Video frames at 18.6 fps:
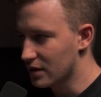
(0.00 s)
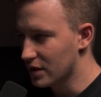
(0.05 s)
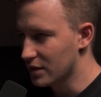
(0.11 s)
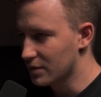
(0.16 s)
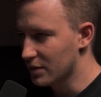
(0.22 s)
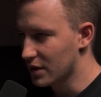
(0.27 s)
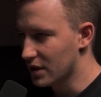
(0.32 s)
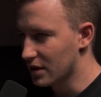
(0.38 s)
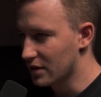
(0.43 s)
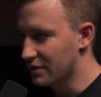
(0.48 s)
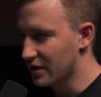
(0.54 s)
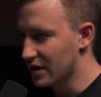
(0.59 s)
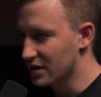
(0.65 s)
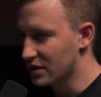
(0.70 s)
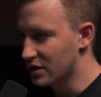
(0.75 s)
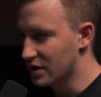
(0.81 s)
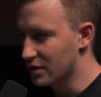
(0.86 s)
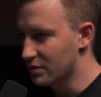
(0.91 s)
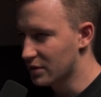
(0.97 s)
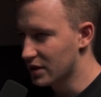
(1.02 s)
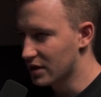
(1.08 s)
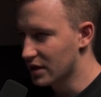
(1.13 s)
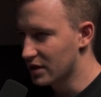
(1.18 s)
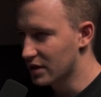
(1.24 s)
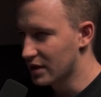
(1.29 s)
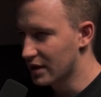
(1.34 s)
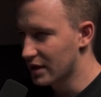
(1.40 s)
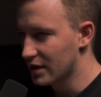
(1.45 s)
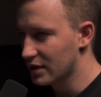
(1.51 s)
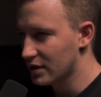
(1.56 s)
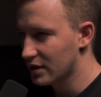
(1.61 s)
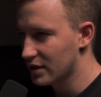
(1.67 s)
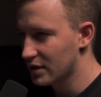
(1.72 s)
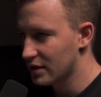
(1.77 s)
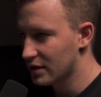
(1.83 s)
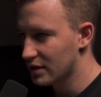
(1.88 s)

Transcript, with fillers: Let's make it faster a bit at the end.